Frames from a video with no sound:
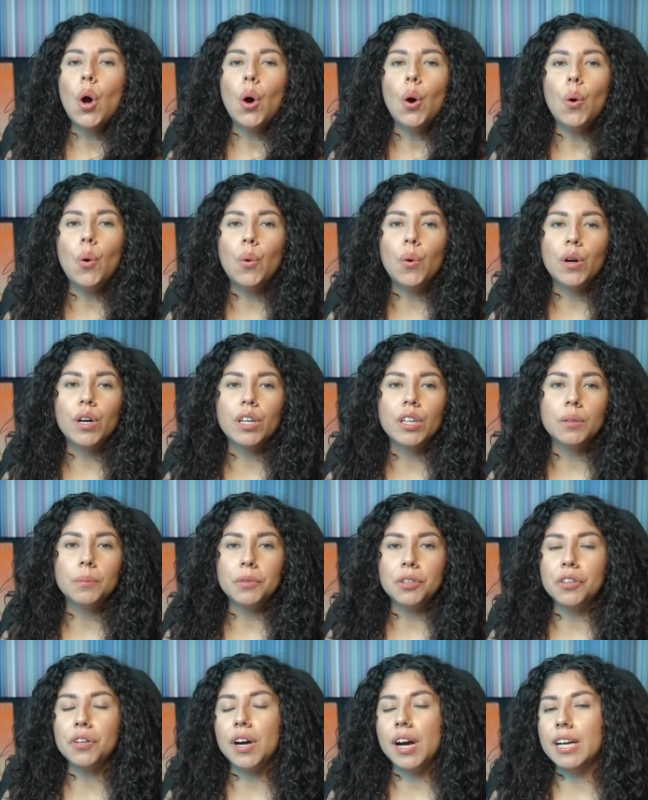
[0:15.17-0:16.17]
or when
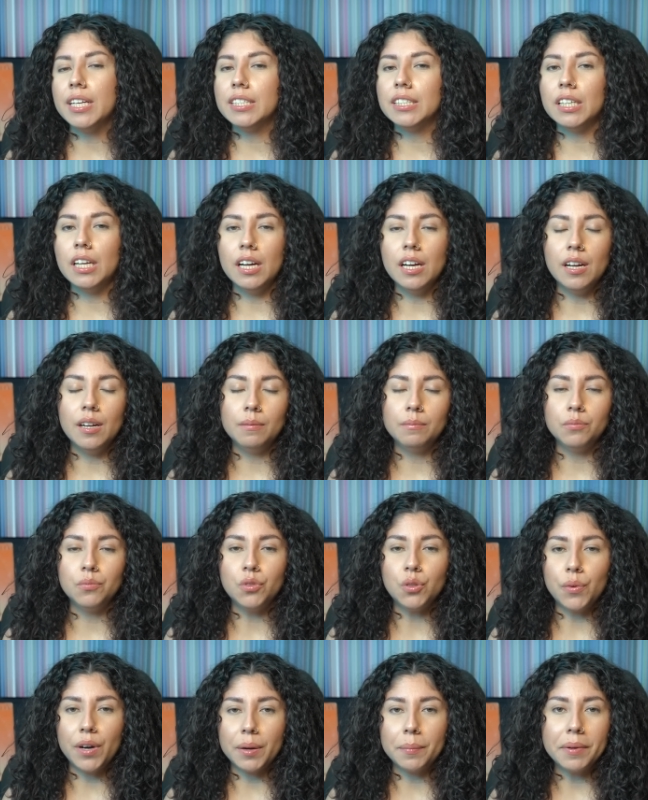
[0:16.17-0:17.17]
you guys um,
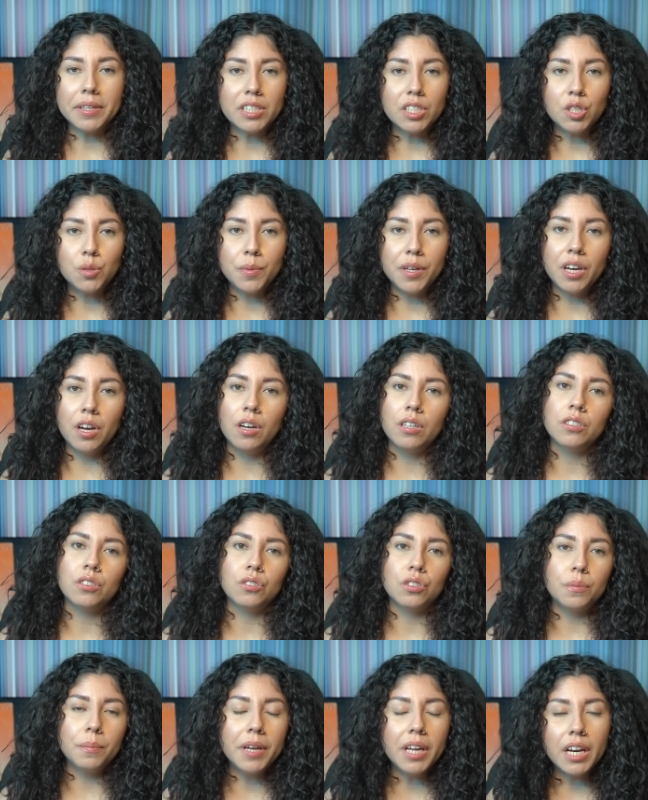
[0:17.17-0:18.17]
direct message me on
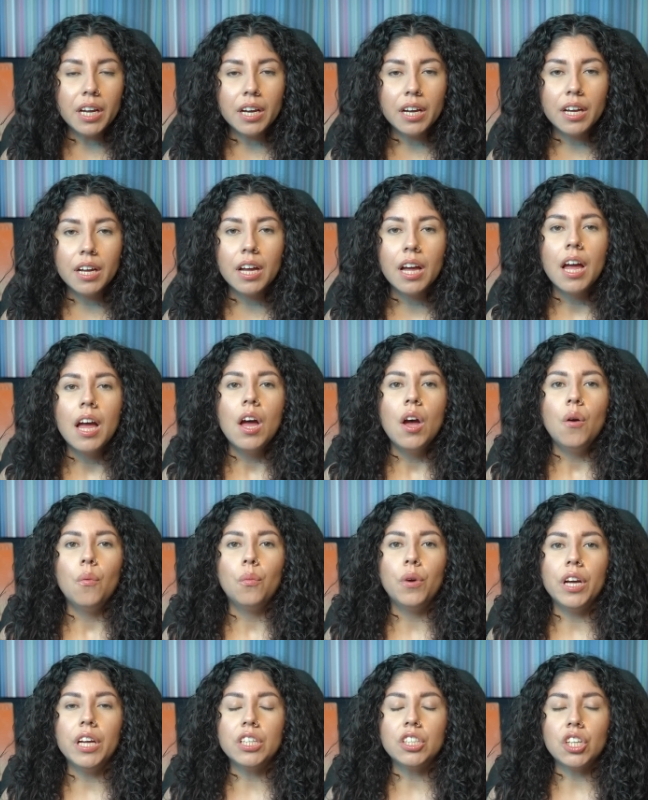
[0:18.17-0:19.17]
social media,
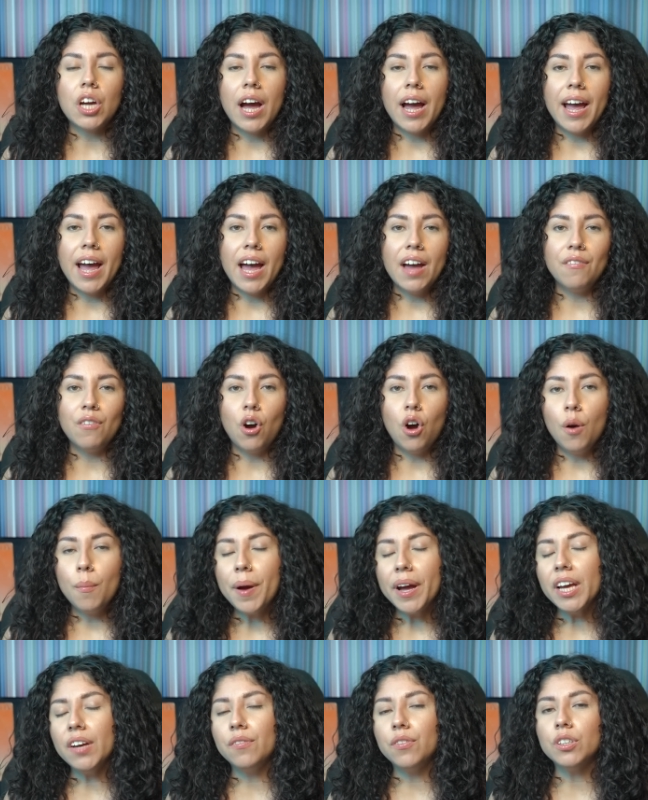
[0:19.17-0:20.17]
which I have all
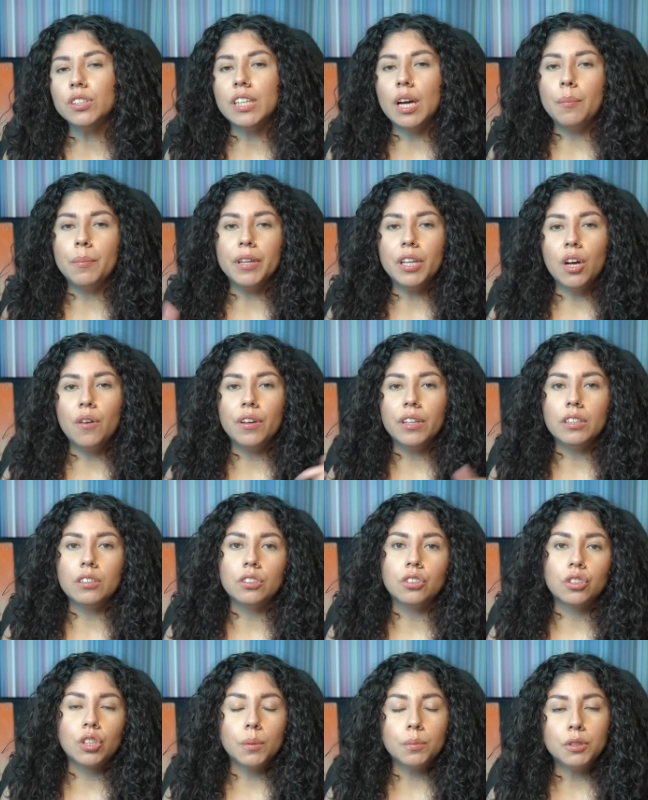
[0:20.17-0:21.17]
my info down below in the
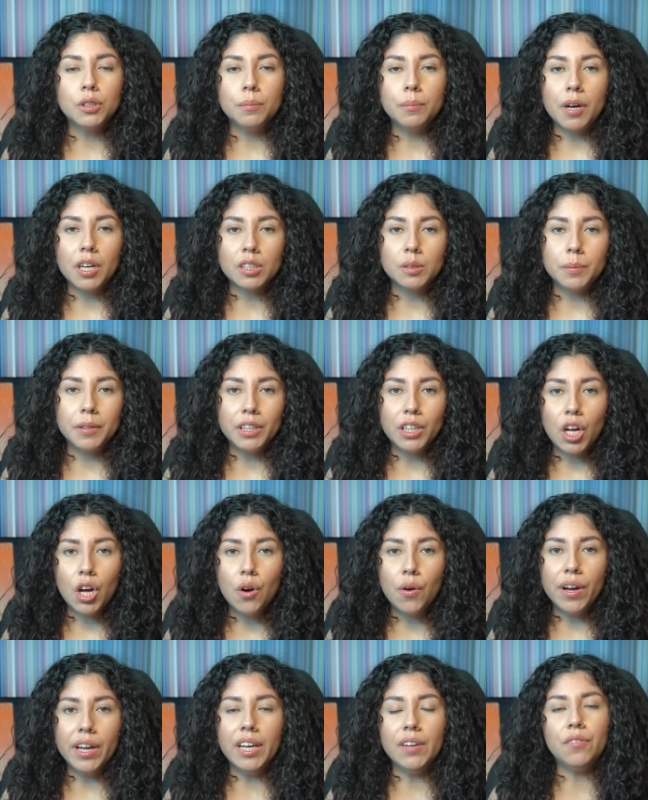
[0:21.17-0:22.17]
description box
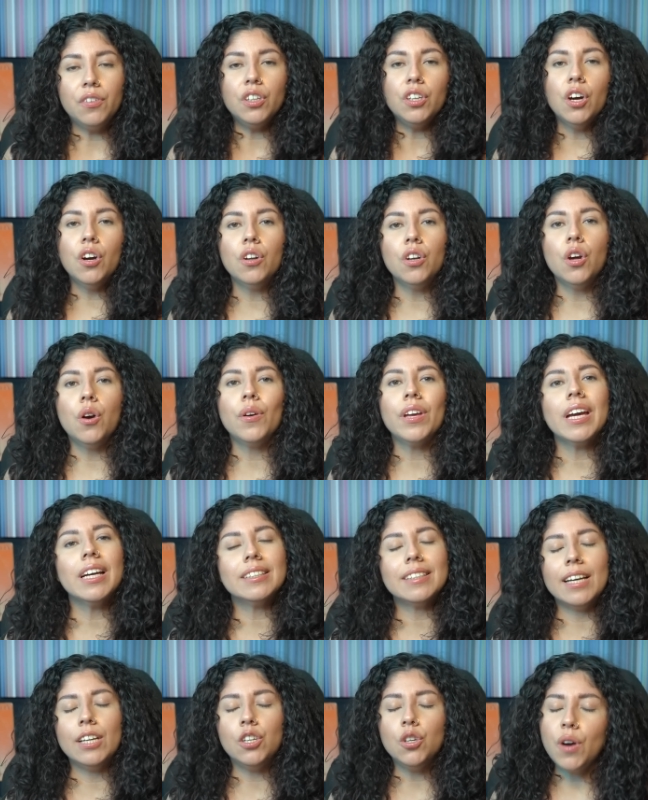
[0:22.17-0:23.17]
below. And if you don't know,
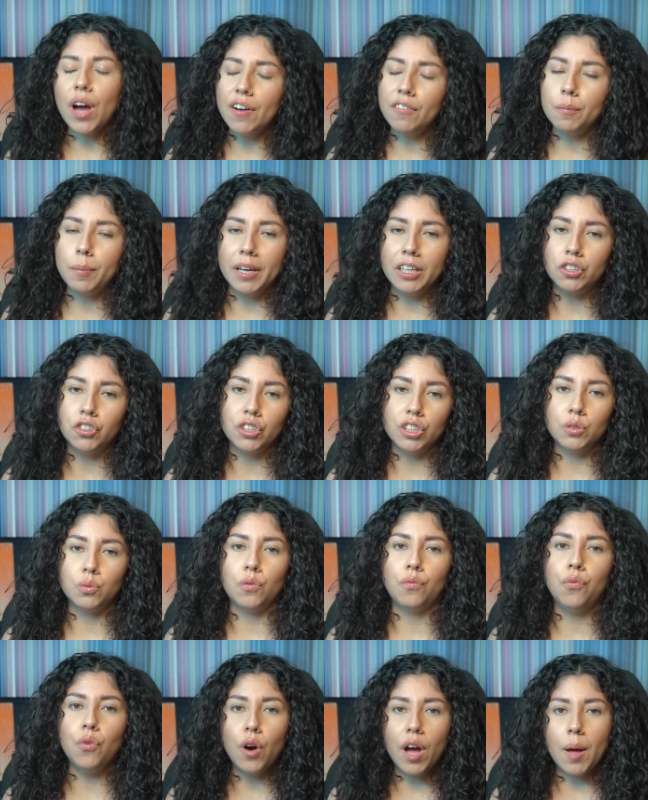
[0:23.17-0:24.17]
yes, I do have a Patreon
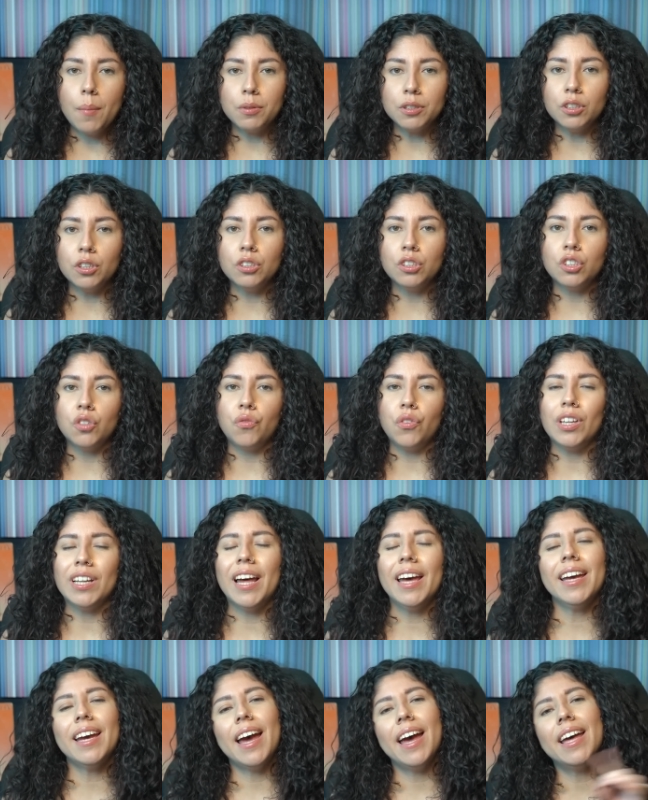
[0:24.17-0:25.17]
with full episodes, so if you
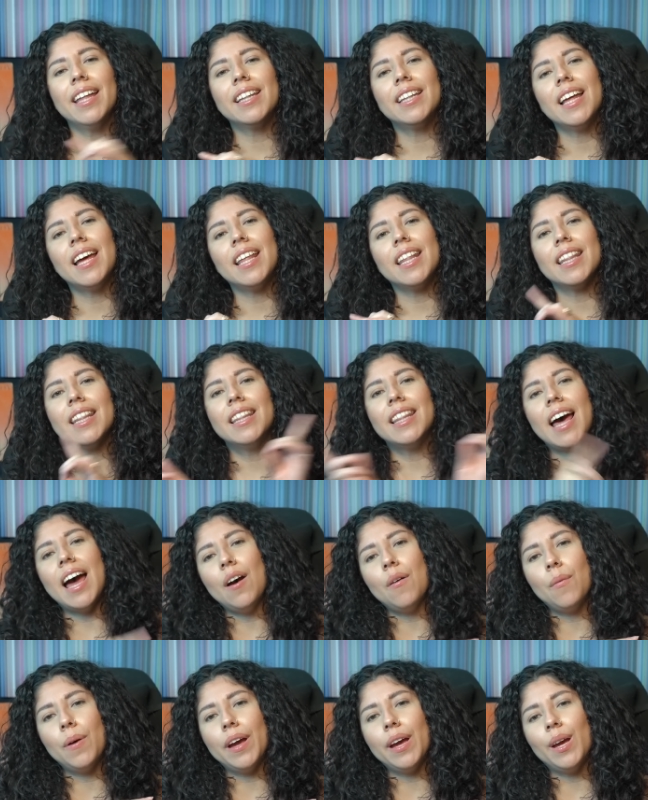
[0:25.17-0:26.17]
like, head
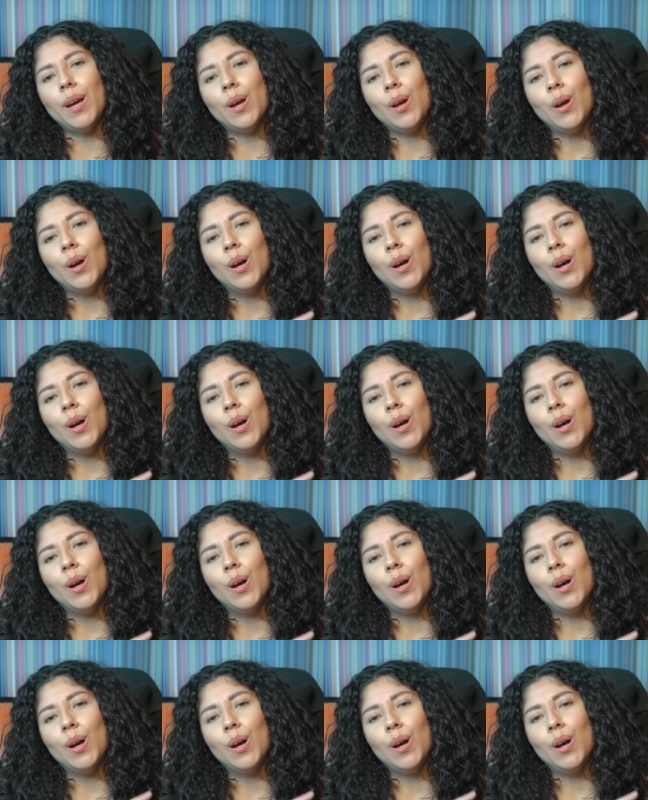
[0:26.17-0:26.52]
that way